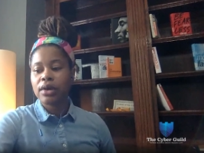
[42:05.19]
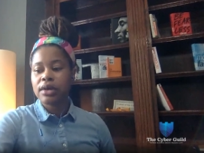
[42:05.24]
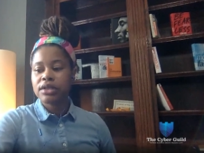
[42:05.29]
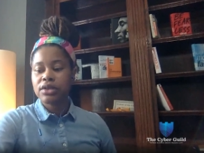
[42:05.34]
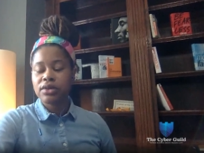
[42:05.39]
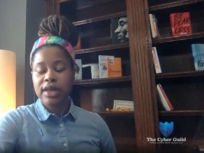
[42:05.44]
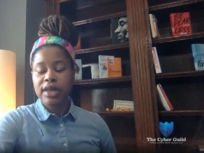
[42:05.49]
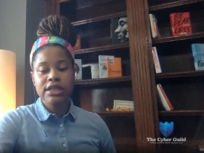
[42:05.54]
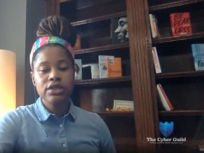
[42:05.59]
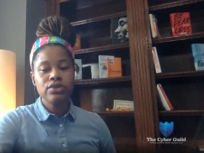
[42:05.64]

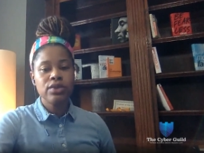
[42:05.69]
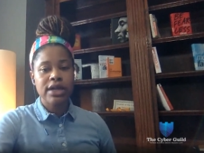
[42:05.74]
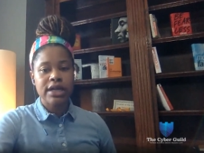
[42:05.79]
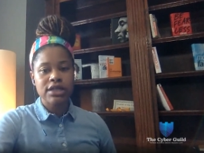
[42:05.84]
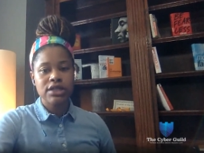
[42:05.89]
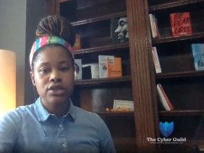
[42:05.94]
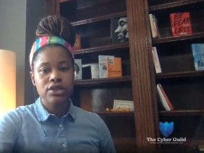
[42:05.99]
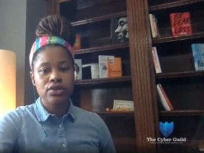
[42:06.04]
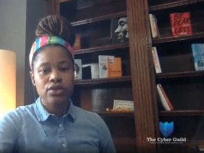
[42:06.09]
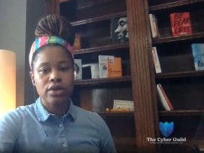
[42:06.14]
that's what I
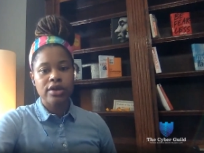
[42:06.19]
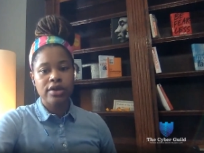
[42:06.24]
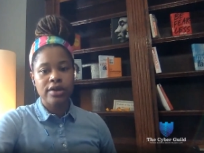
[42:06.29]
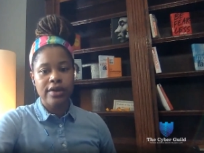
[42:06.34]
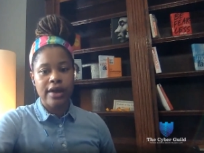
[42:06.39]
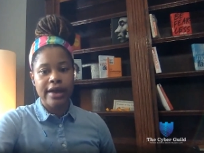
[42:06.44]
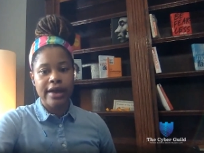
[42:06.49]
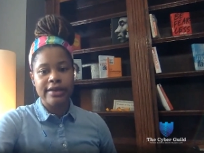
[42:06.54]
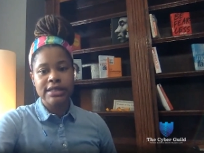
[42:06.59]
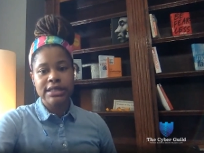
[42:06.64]

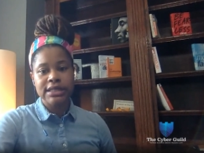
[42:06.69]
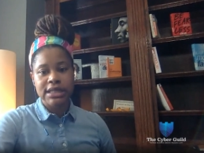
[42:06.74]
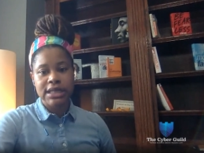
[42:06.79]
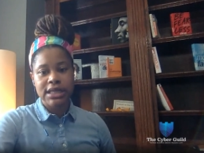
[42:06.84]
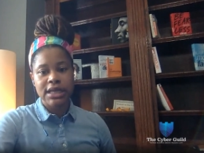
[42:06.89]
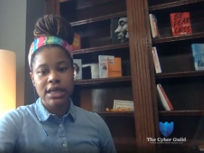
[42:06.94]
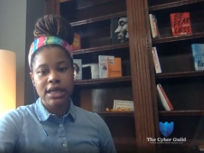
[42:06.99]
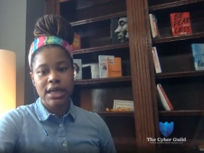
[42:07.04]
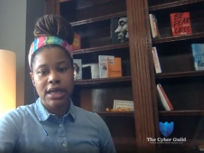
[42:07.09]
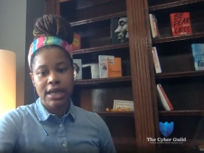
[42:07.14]

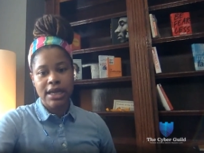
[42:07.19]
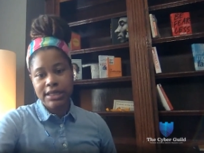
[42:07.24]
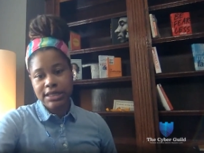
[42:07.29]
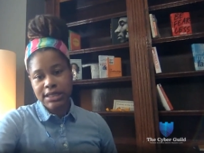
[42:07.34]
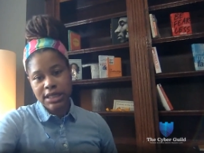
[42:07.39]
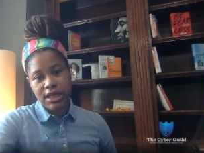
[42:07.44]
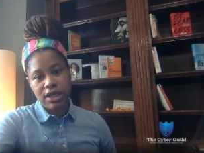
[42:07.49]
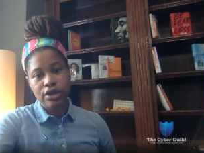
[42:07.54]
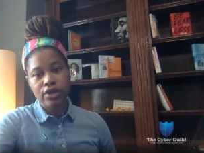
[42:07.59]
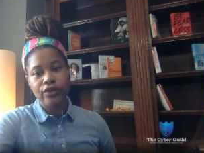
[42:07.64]
see, and I
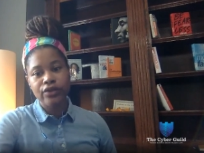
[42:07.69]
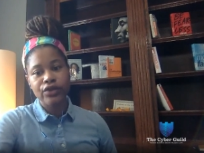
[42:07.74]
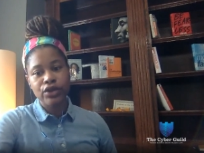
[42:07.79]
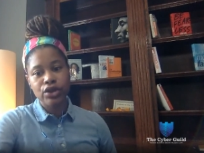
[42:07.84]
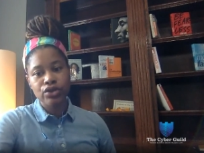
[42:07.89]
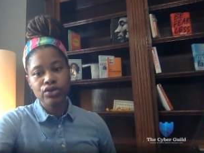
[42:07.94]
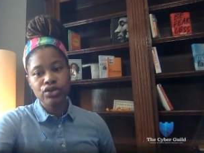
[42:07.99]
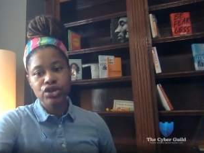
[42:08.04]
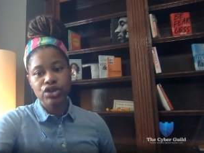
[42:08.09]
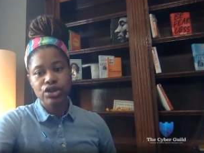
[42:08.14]
see in the
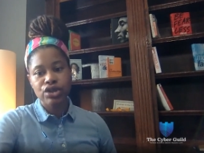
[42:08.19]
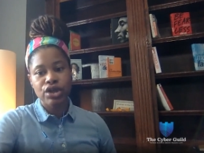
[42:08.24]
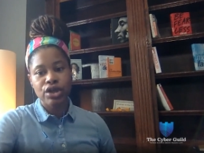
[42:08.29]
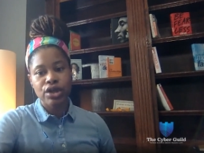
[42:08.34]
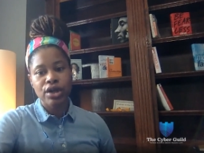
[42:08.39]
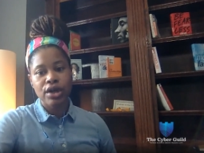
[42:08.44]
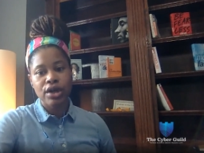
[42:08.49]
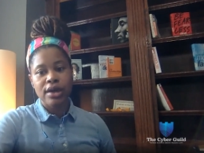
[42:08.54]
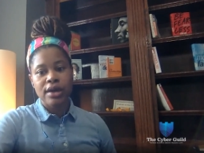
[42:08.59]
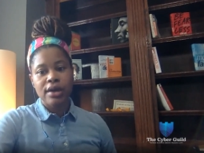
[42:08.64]

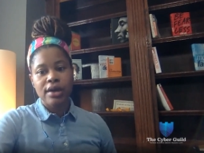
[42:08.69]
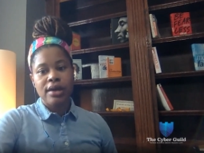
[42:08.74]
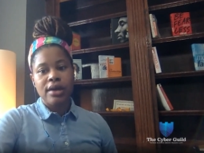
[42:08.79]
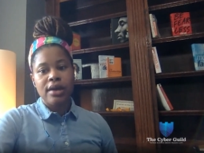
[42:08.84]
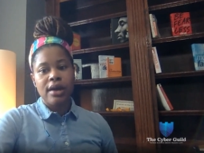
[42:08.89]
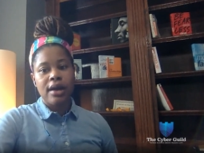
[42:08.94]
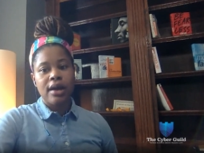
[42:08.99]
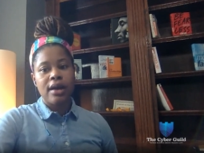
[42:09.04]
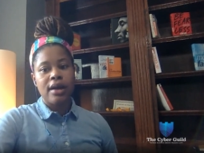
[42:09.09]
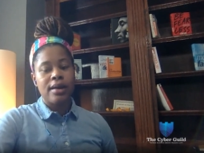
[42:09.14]
future
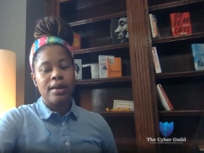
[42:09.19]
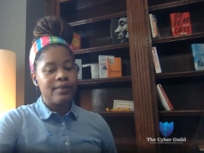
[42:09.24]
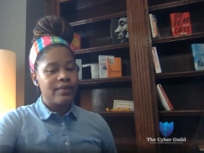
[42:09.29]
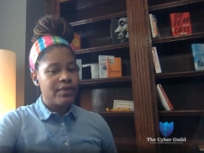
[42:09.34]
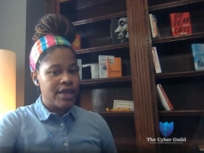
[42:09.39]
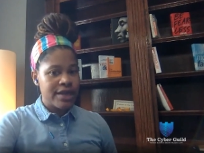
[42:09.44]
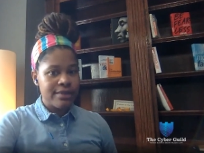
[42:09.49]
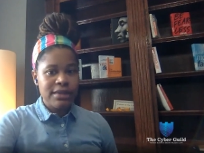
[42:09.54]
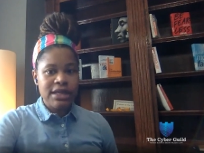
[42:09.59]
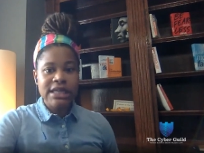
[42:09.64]

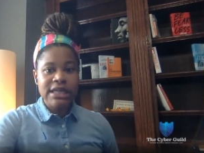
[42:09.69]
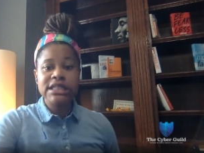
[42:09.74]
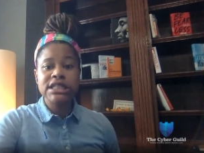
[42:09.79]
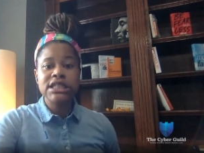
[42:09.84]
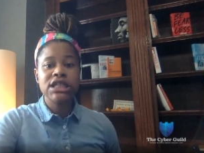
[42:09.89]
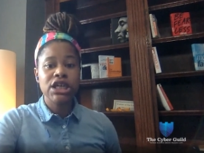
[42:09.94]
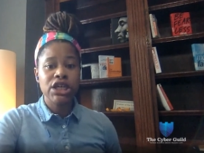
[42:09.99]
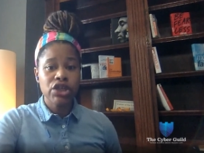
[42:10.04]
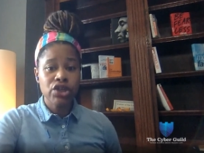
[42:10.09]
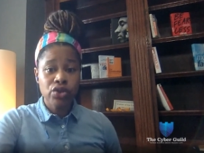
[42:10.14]
them
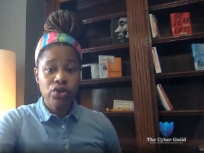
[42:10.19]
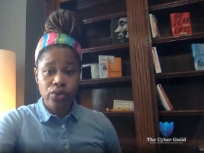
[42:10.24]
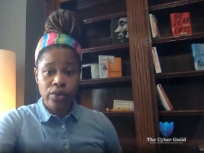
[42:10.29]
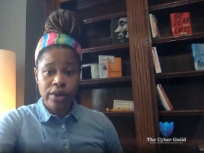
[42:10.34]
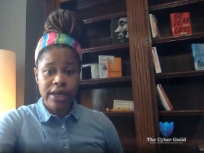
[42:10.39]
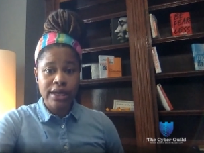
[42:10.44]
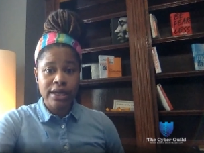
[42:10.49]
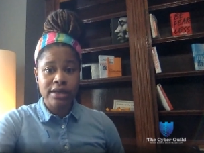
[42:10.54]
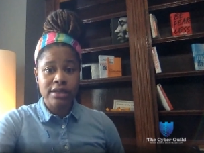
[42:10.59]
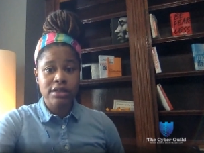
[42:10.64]

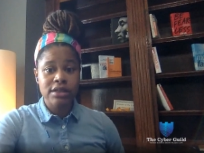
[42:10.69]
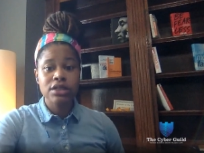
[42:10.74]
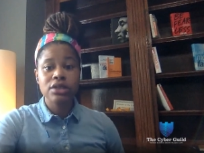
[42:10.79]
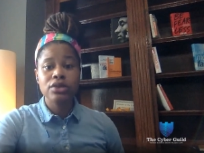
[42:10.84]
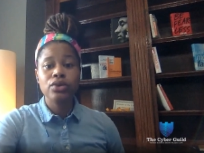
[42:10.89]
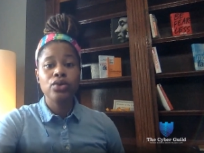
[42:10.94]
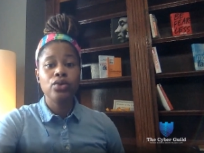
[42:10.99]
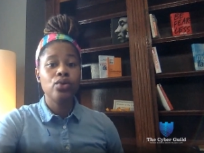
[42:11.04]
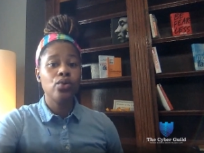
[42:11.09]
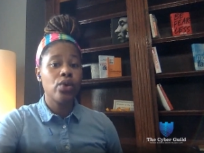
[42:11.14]
continuing
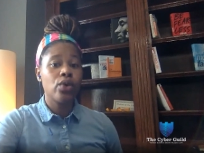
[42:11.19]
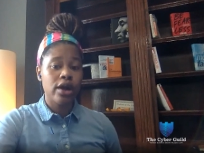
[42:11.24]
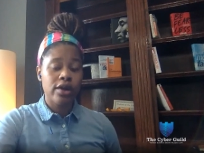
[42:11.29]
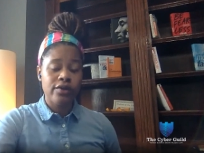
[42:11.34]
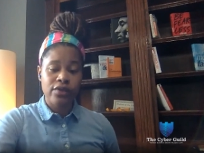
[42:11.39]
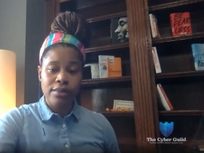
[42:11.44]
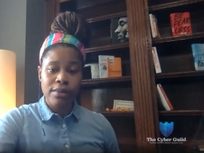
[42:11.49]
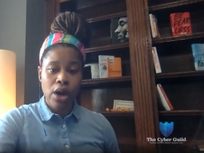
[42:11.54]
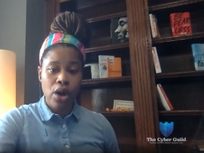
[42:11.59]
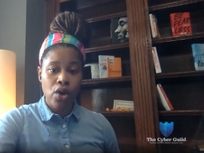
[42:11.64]
to work
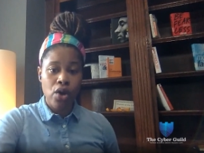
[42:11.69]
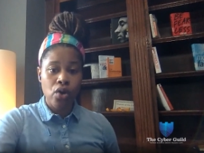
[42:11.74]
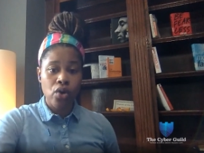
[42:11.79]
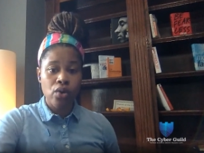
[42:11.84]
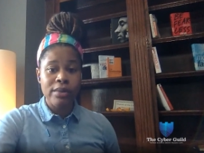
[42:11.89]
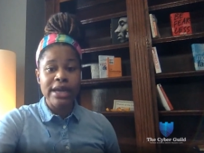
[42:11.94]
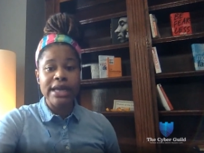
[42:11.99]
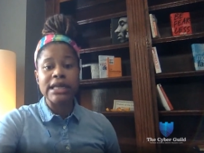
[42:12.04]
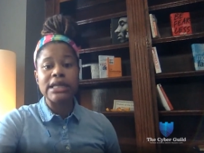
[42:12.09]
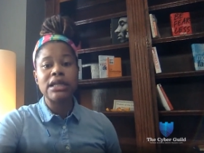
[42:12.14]
from
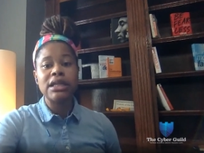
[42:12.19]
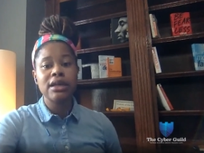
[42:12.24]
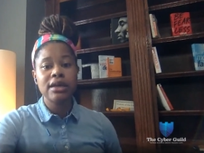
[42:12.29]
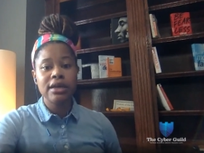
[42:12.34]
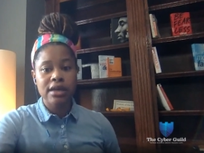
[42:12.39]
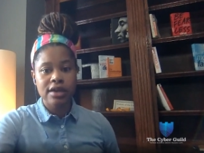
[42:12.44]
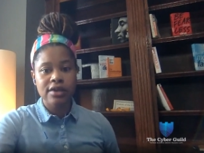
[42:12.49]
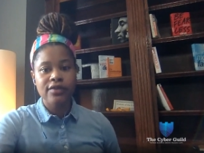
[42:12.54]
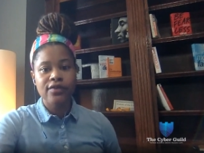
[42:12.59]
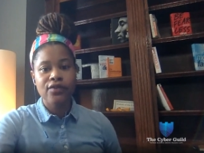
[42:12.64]
home and
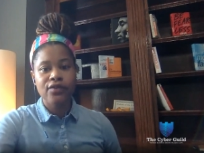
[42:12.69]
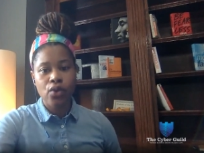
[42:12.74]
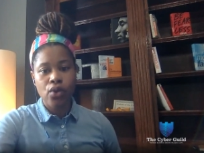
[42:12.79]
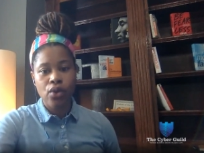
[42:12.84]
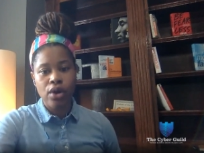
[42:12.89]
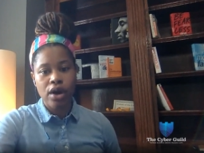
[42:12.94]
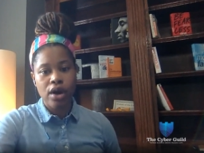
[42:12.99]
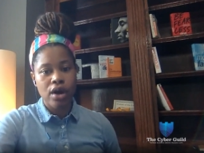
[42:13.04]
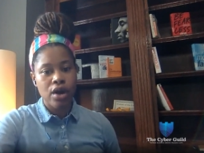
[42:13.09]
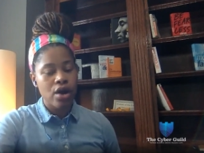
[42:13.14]
looking
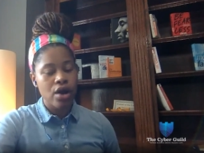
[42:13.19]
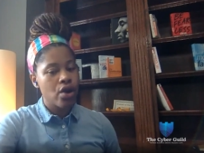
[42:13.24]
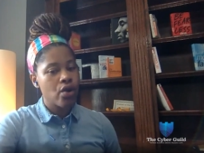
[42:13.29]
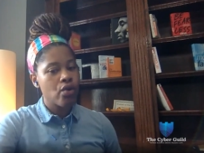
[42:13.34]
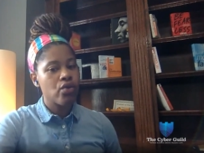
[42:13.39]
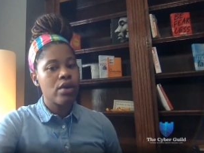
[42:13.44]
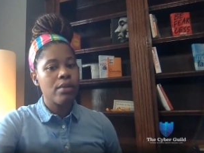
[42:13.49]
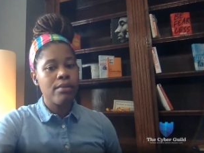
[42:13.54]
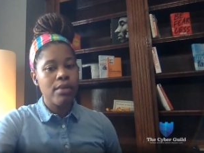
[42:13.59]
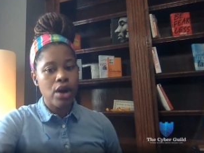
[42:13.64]
for
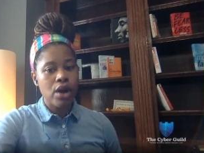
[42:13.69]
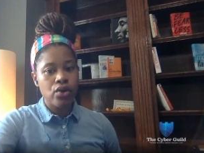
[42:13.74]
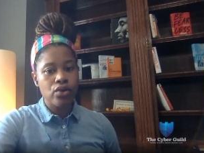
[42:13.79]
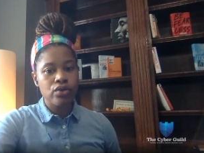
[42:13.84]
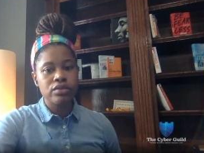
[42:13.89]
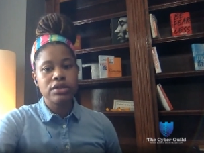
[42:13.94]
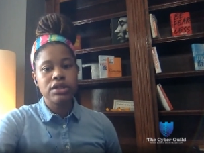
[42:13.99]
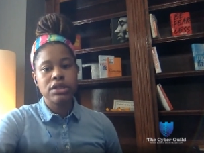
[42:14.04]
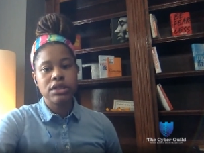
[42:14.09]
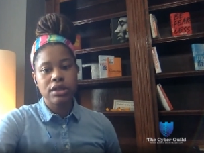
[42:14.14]

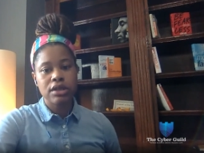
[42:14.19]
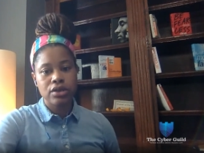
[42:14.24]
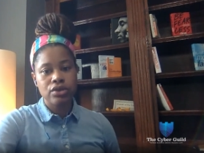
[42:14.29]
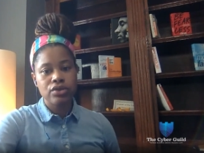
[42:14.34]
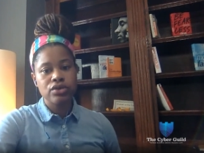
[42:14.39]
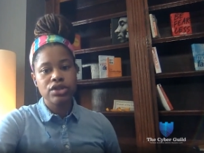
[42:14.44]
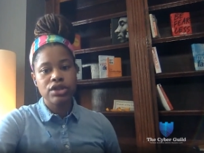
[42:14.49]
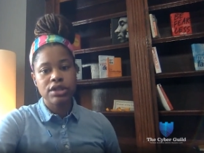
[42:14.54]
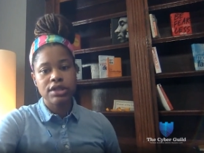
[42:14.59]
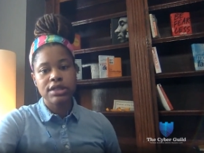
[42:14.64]
remote
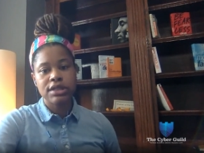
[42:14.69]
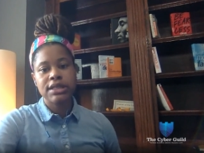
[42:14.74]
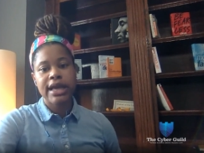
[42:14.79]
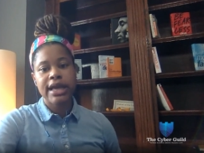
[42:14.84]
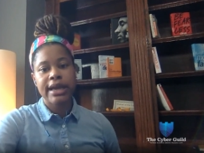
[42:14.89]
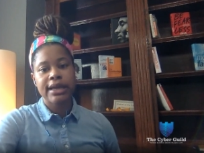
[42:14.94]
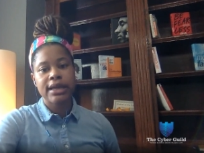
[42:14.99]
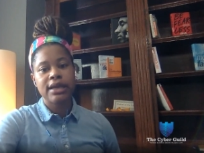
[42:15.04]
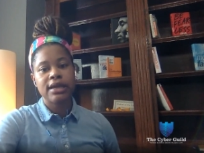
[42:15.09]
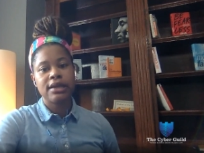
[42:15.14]
solutions
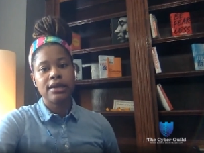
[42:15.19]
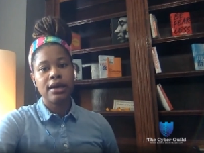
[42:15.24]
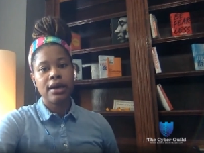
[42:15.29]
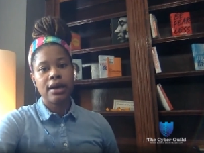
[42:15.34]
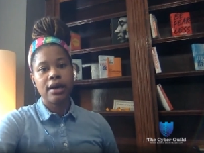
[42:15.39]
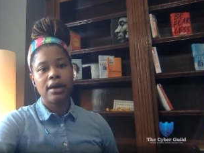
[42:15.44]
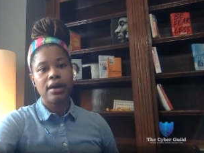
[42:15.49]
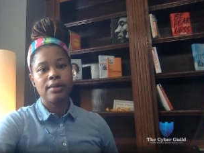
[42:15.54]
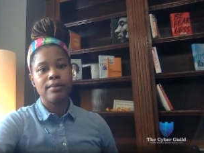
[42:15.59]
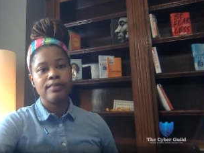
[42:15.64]
that
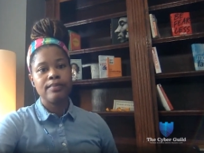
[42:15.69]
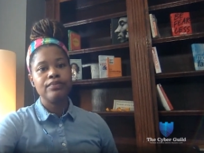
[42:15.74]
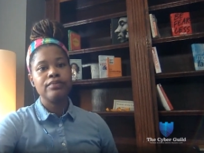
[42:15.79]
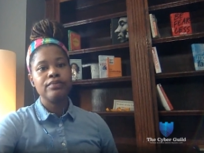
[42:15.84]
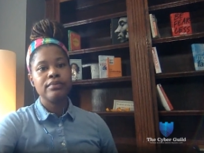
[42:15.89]
can